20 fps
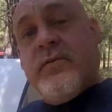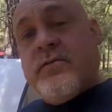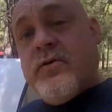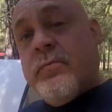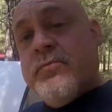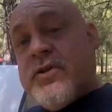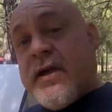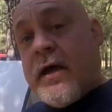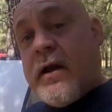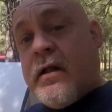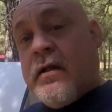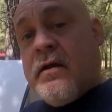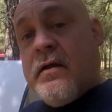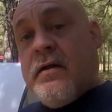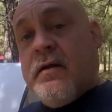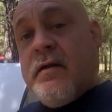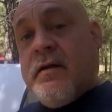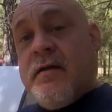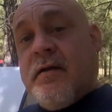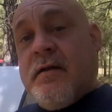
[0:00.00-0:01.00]
YouTube
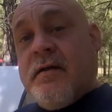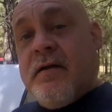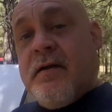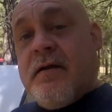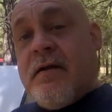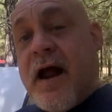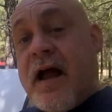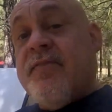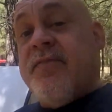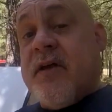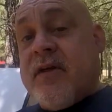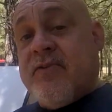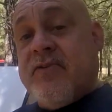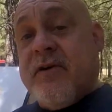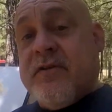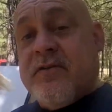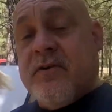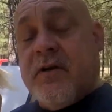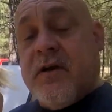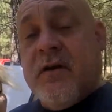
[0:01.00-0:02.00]
channel. I think
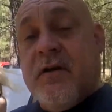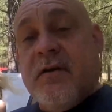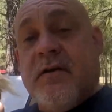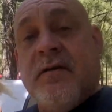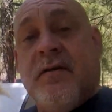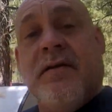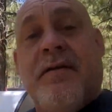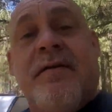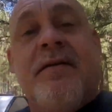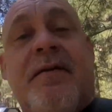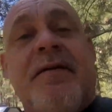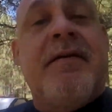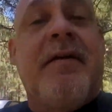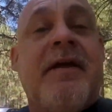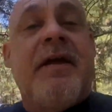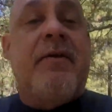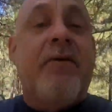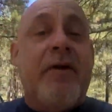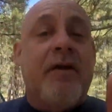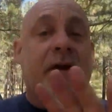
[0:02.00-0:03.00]
she should.
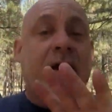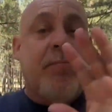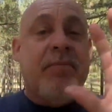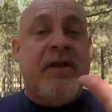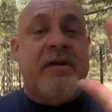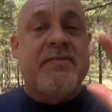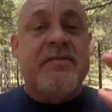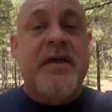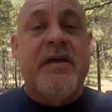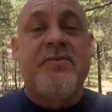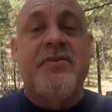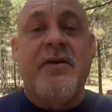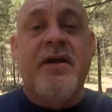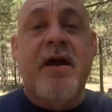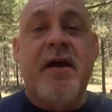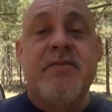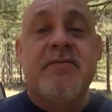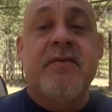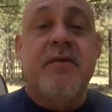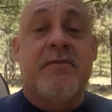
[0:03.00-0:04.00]
Anyway, God bless. Thanks, you
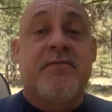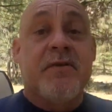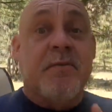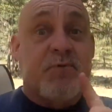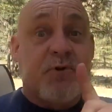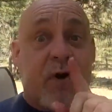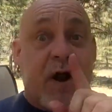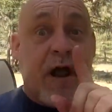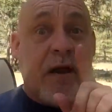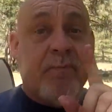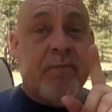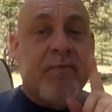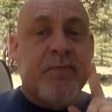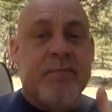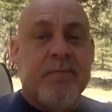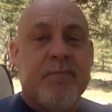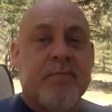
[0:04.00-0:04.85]
guys. Subscribe.